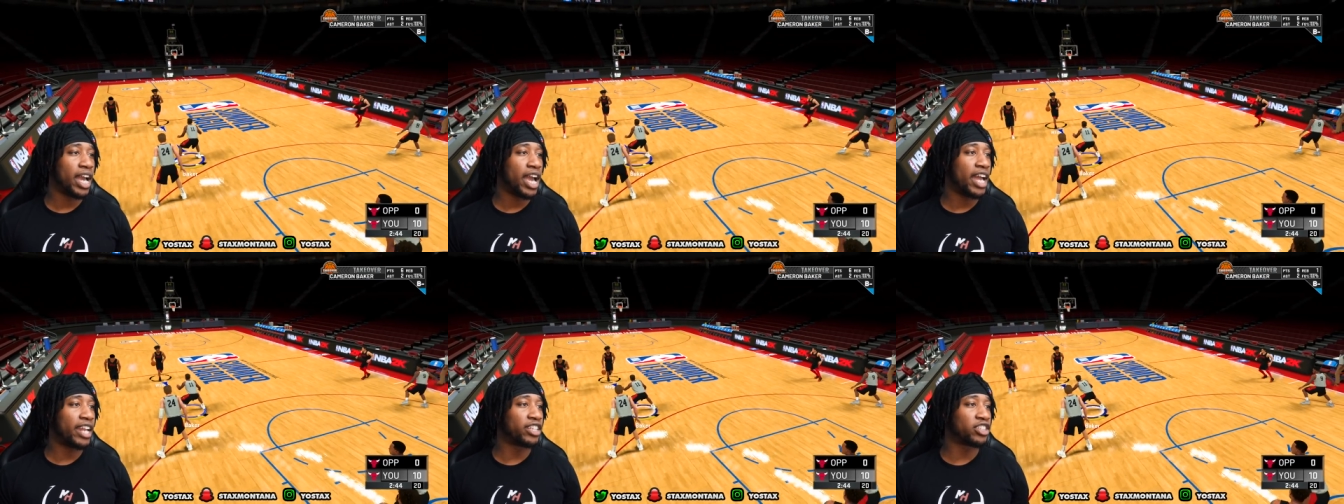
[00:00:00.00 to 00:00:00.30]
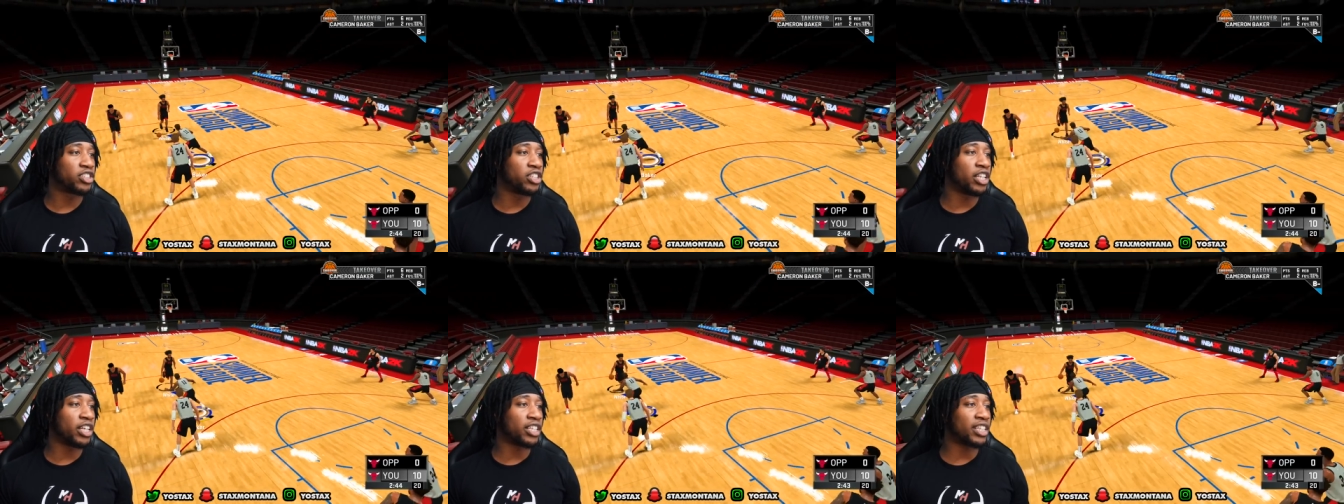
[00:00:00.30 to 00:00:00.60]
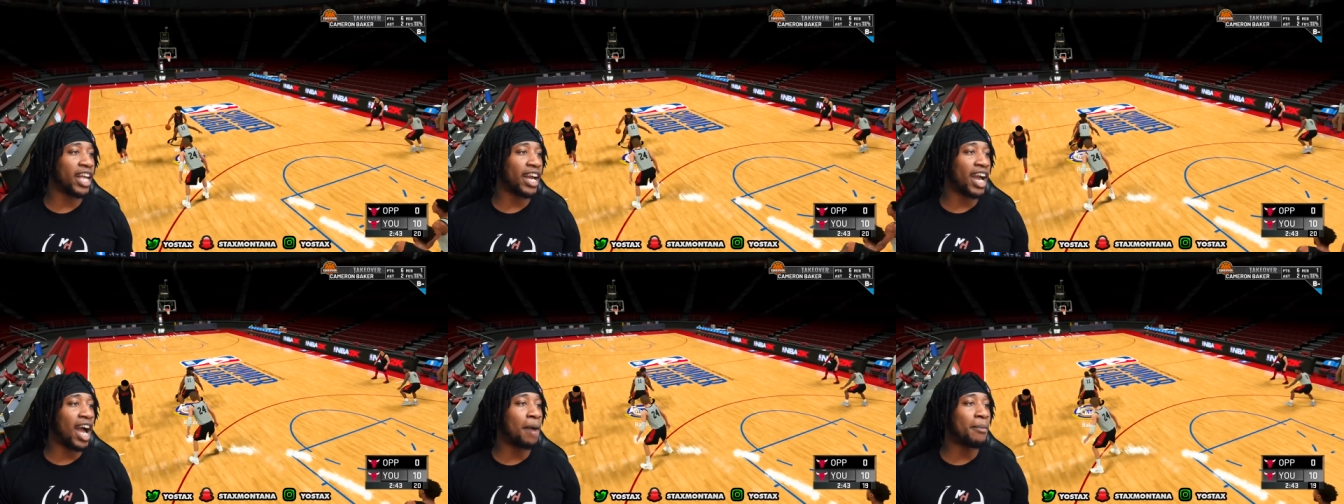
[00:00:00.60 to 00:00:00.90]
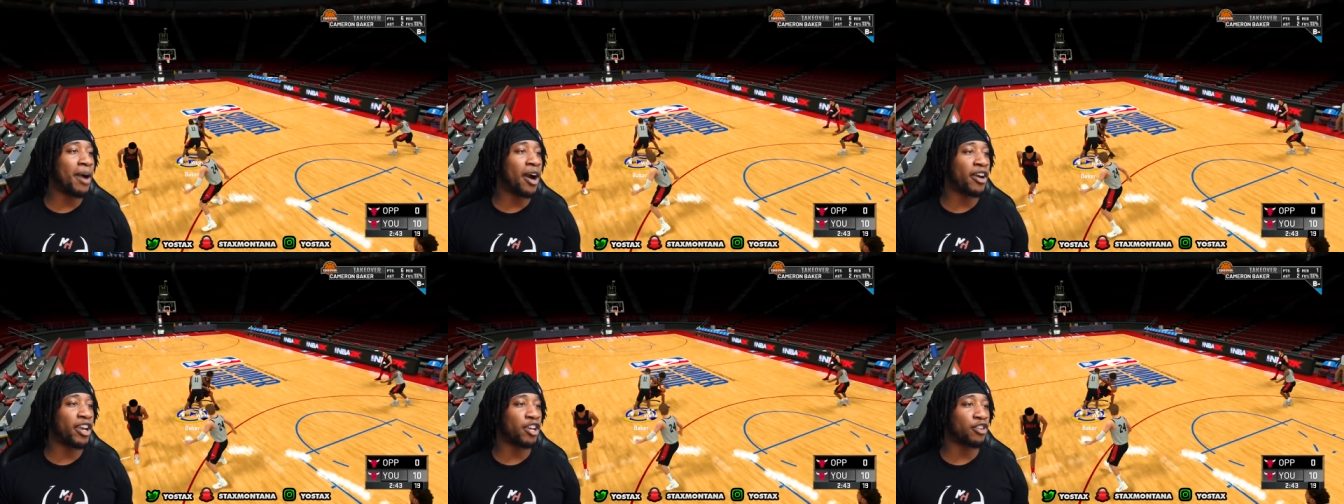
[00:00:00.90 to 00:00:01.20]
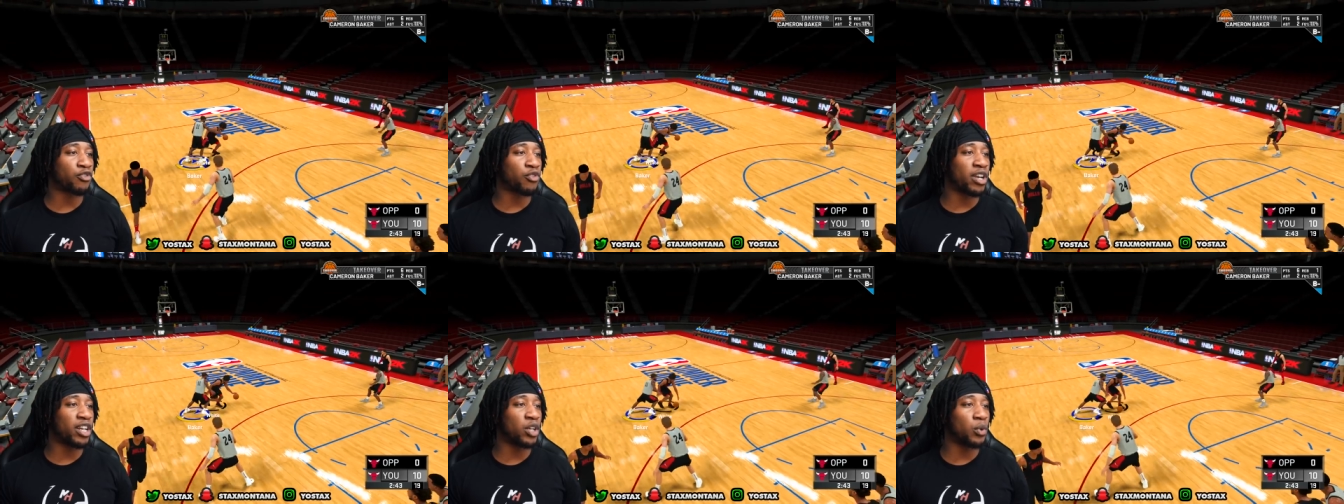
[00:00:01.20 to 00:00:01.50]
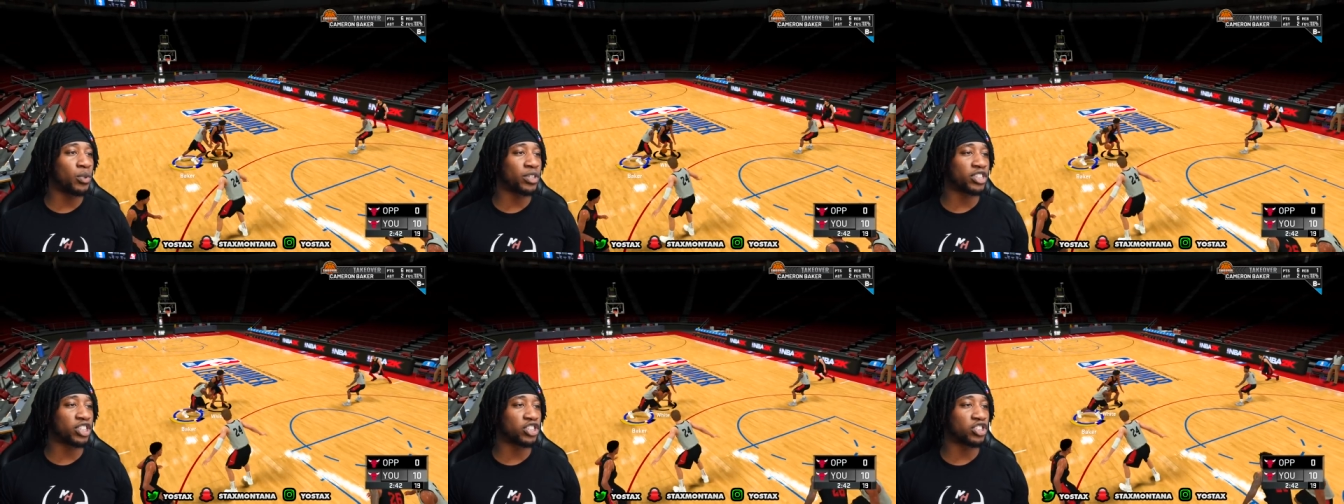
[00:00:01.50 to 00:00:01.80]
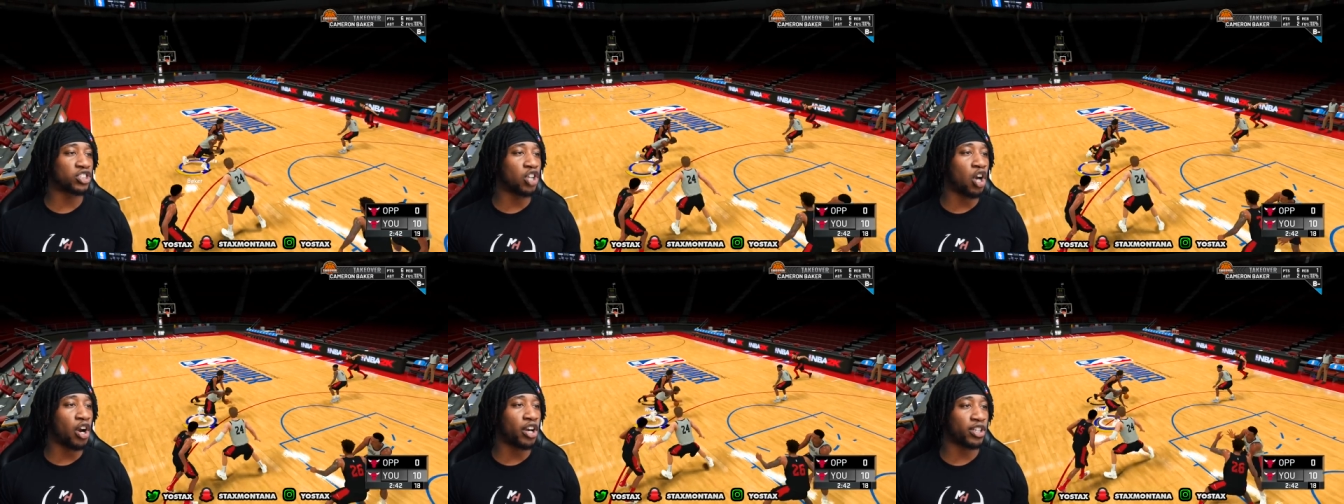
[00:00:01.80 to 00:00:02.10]
And it looked like I'm out here running with the
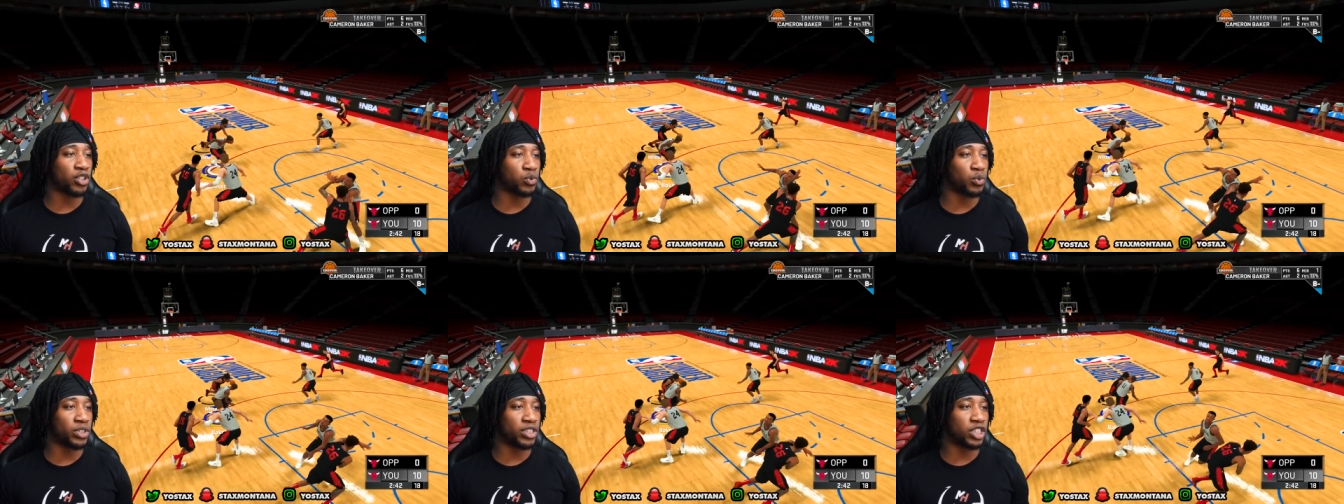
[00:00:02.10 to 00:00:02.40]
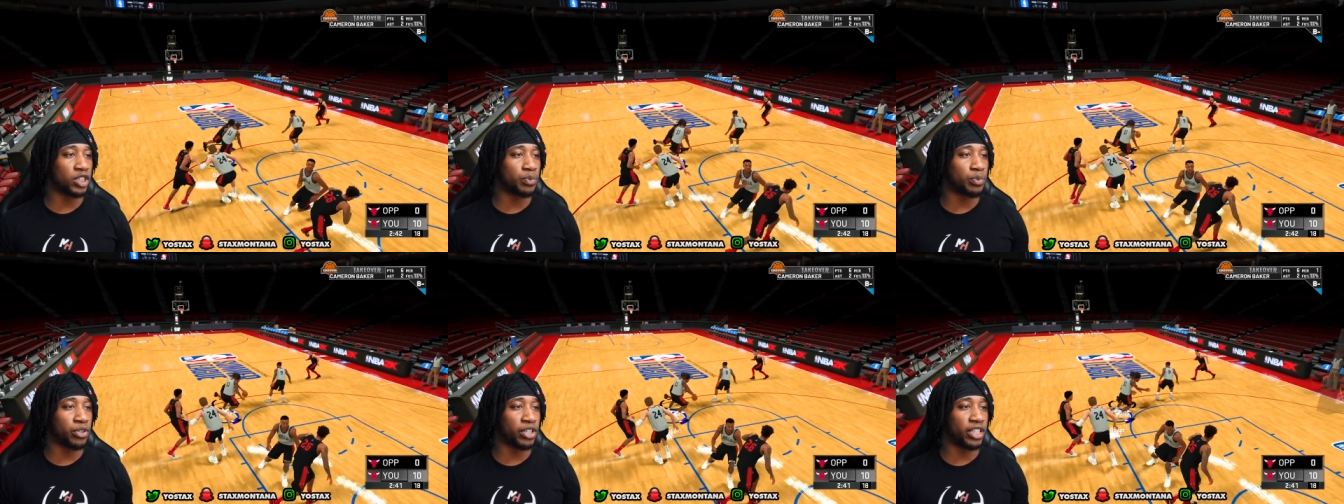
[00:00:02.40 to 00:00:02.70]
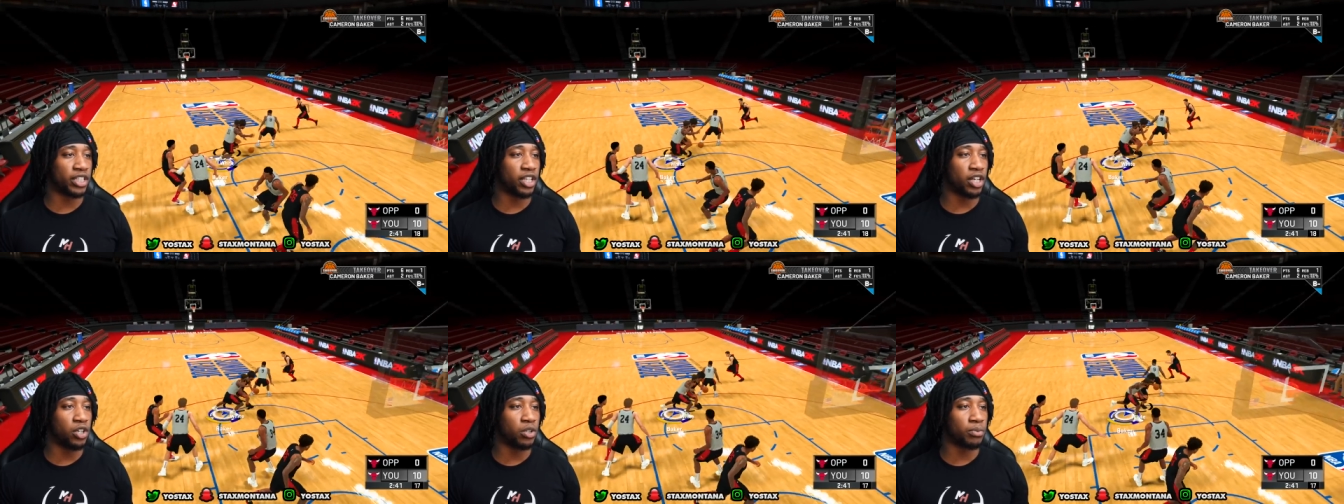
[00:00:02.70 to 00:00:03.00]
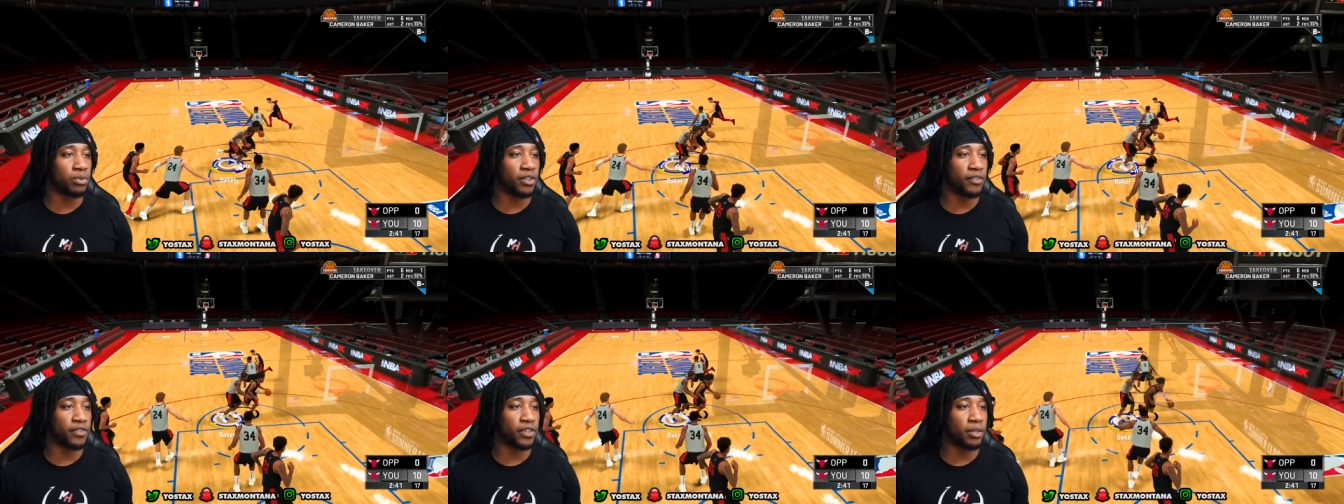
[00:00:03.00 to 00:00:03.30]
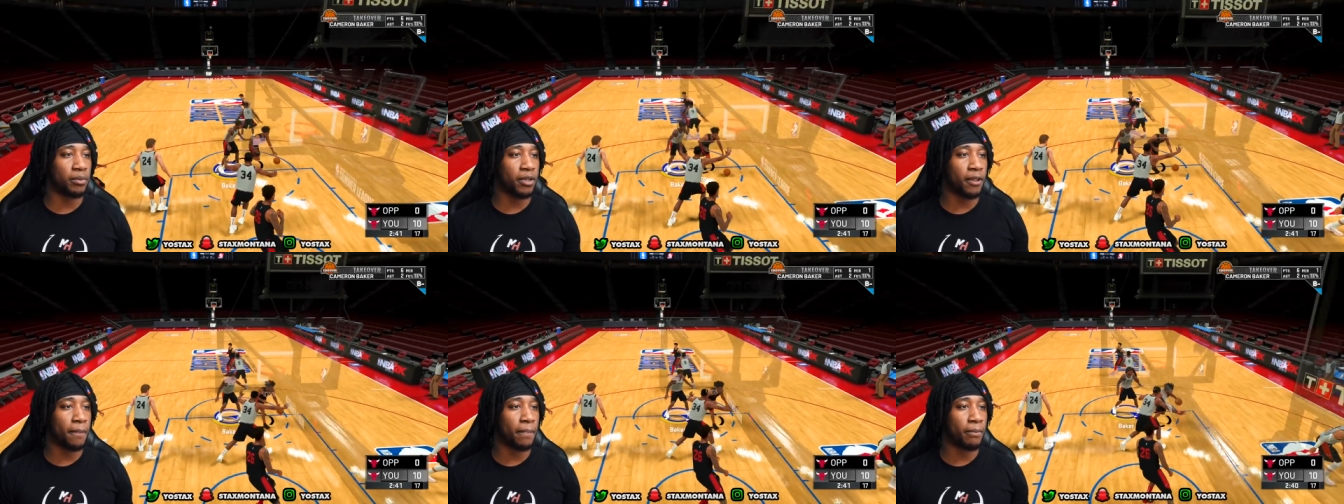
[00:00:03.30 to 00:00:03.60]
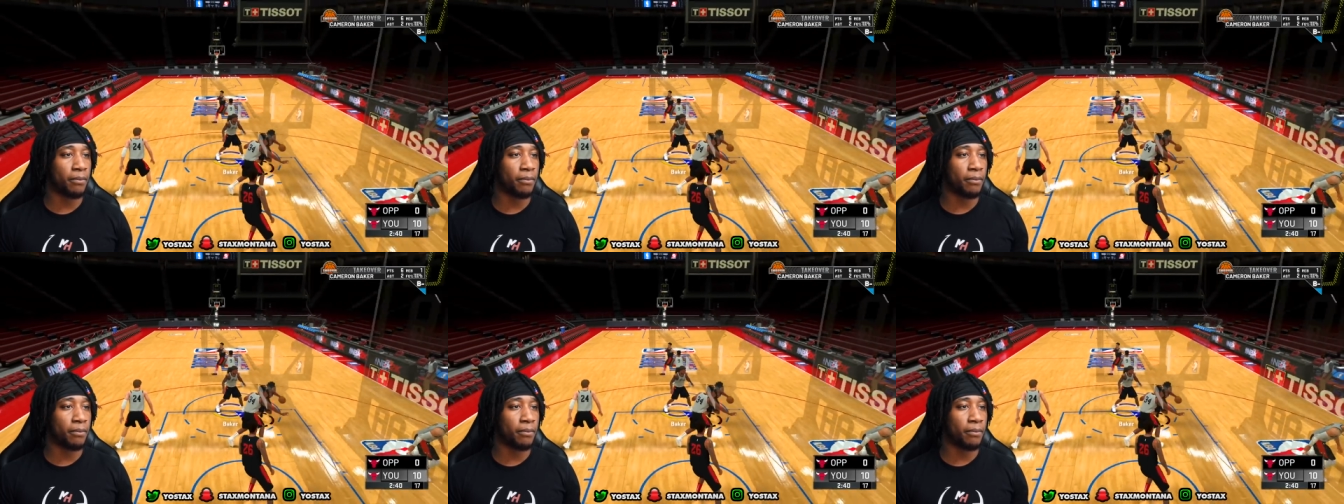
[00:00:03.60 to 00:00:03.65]
starters, which is pretty dope. You feel me?